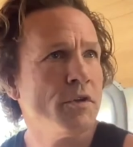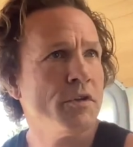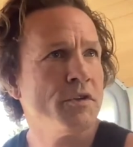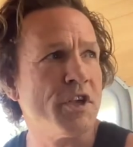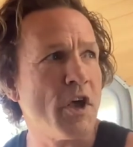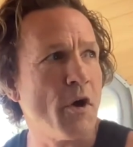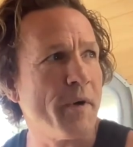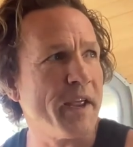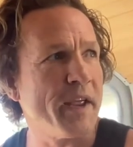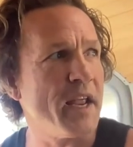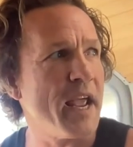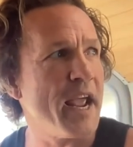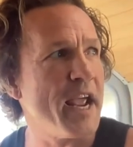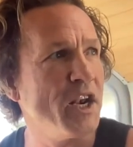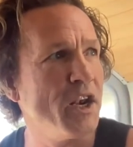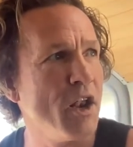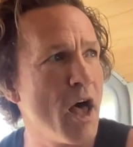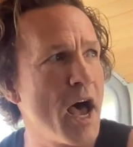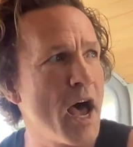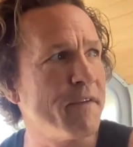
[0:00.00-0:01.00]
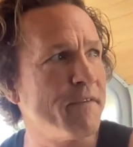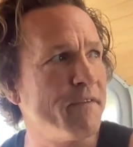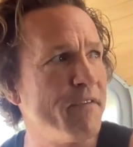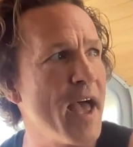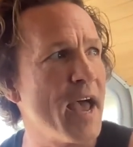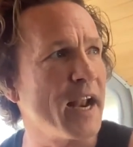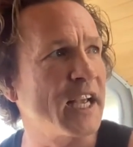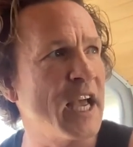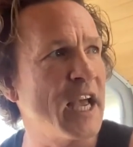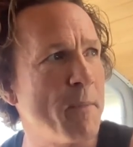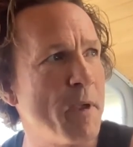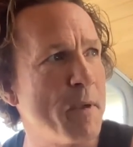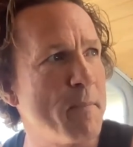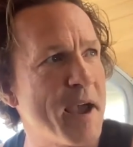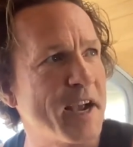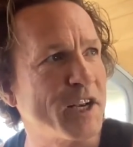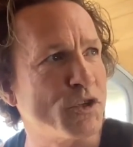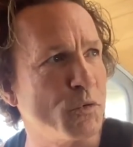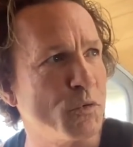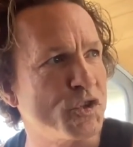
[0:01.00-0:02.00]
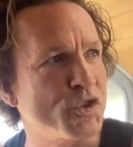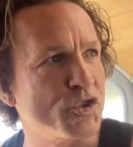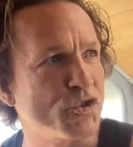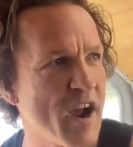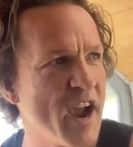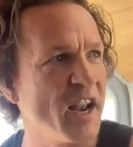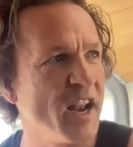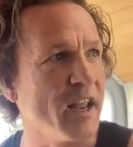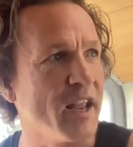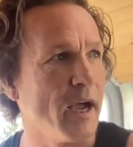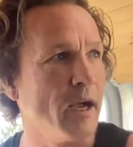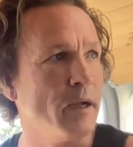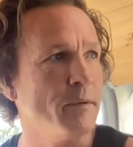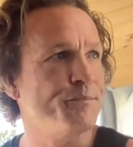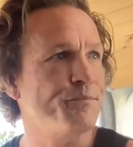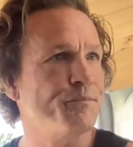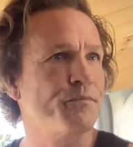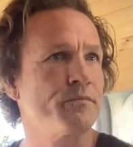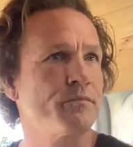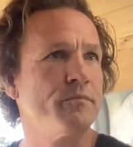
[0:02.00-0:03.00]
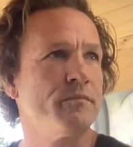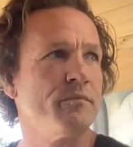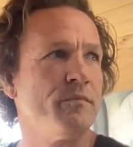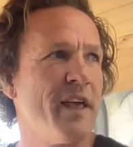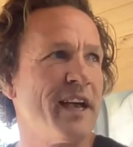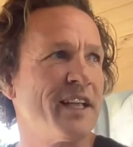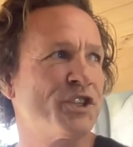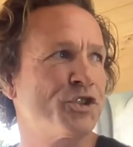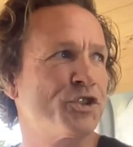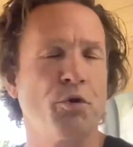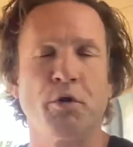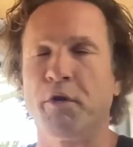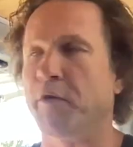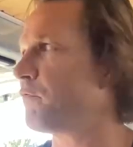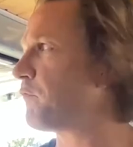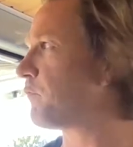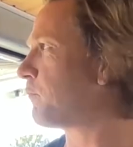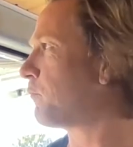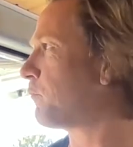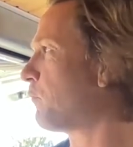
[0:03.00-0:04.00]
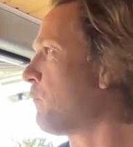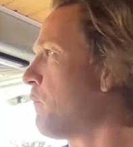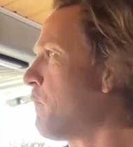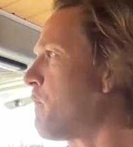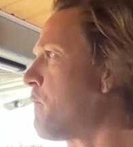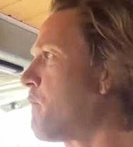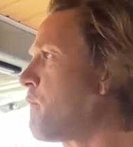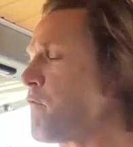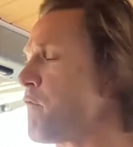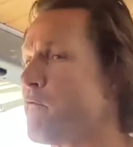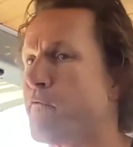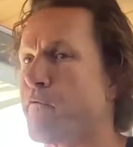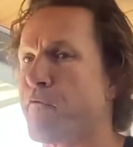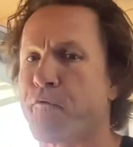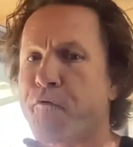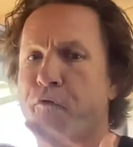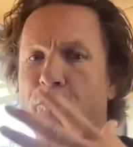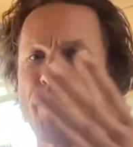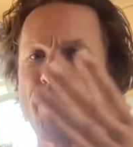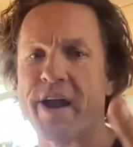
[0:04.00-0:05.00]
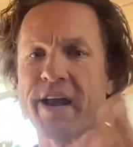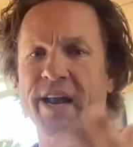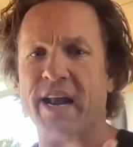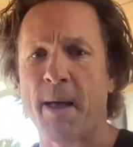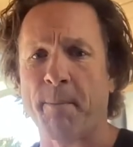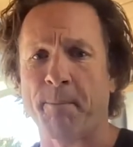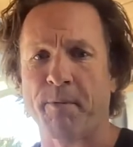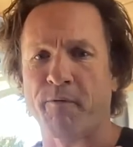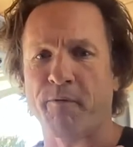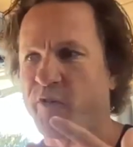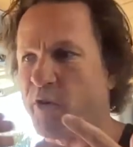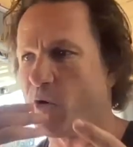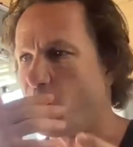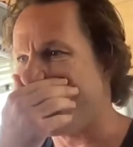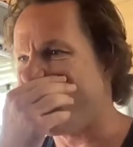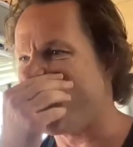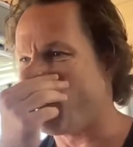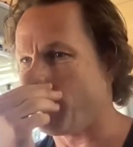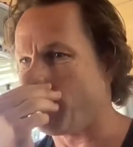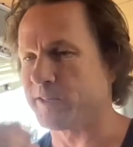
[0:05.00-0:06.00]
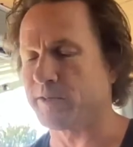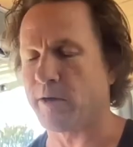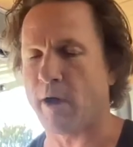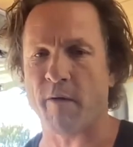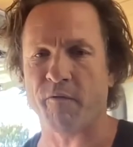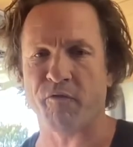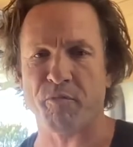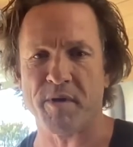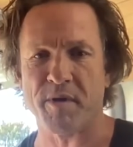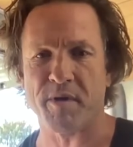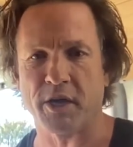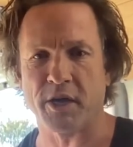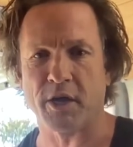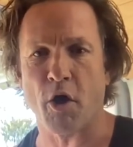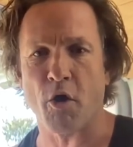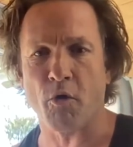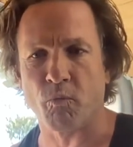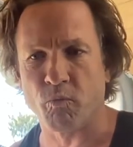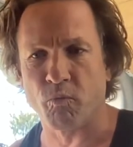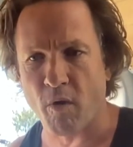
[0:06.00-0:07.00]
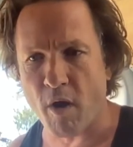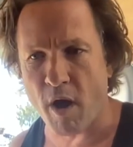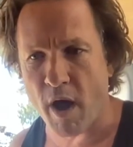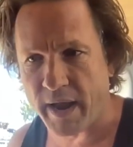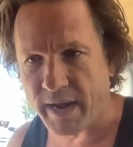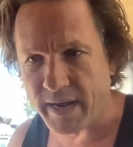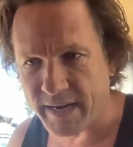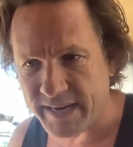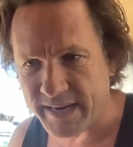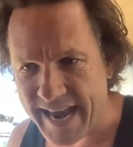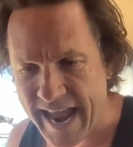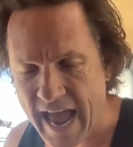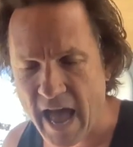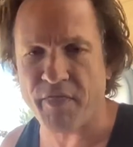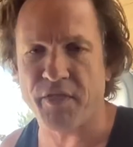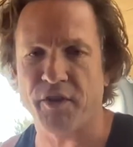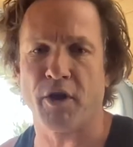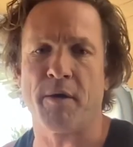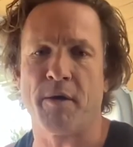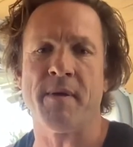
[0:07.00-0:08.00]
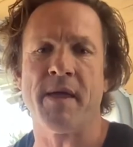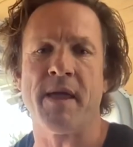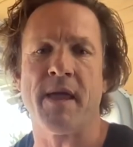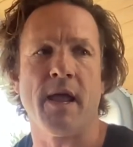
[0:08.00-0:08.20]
So, in, in light of that, coming back to Australia, that sort of freed up, if you will, the time for me to go right now that I'm